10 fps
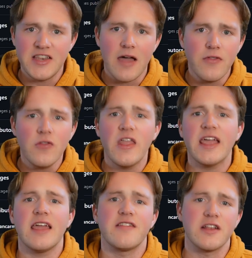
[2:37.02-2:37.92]
The download
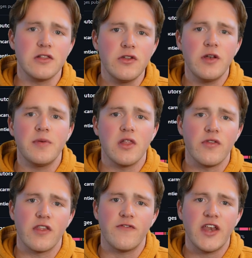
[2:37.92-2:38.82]
link is included
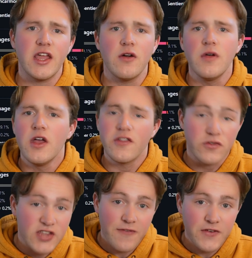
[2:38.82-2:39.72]
below this video,
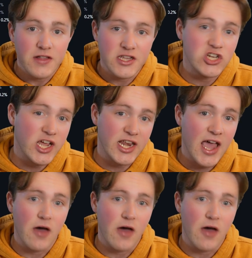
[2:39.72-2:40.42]
so definitely check it